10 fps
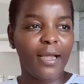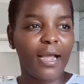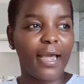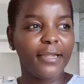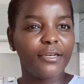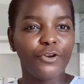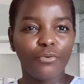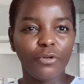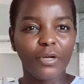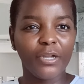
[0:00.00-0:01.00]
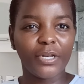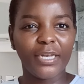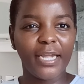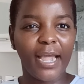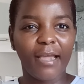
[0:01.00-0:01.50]
I no longer
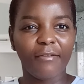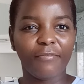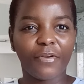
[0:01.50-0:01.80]
really have